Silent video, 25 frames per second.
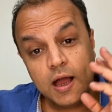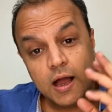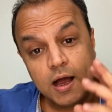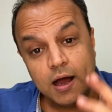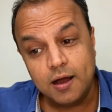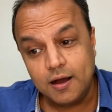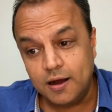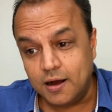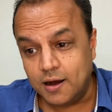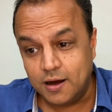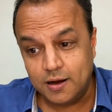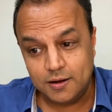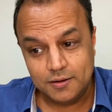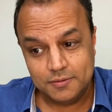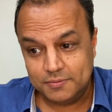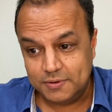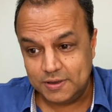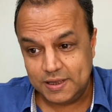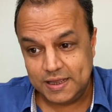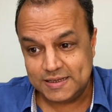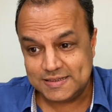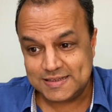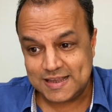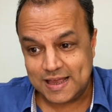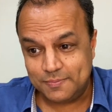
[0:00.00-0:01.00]

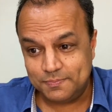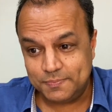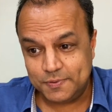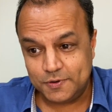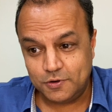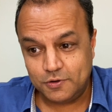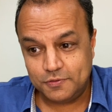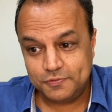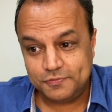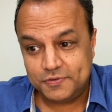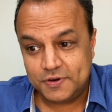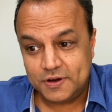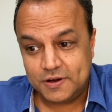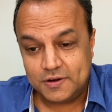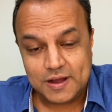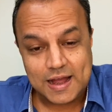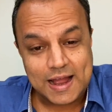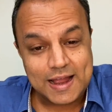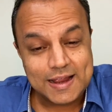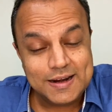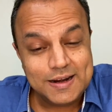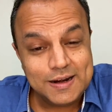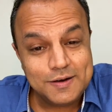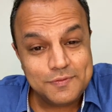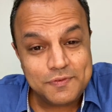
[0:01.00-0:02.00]
Example of
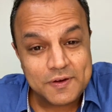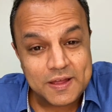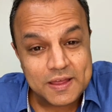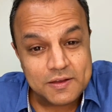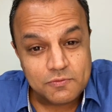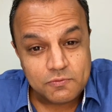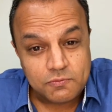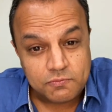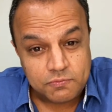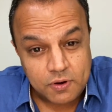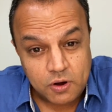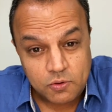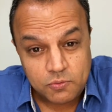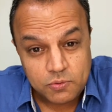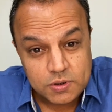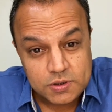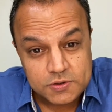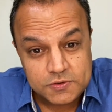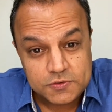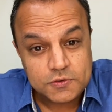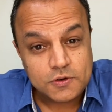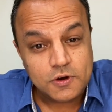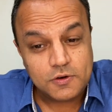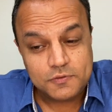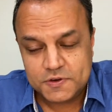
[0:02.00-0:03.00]
identifying
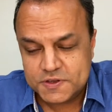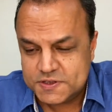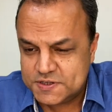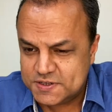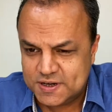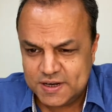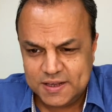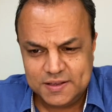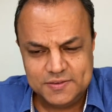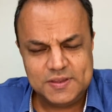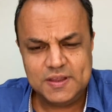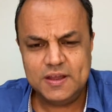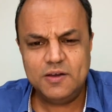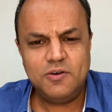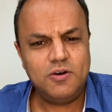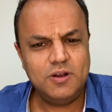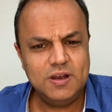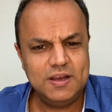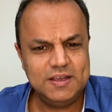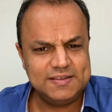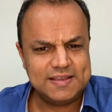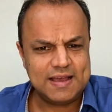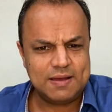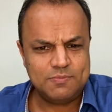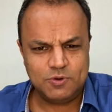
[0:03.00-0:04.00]
vowels of a string. These are all
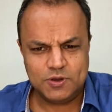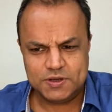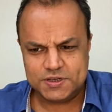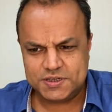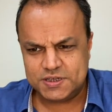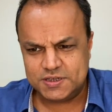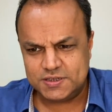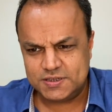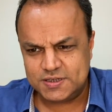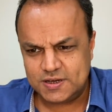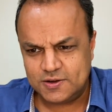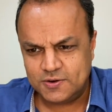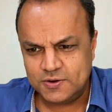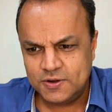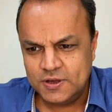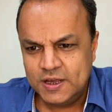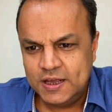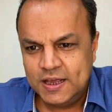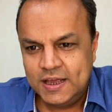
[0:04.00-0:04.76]
exam questions now.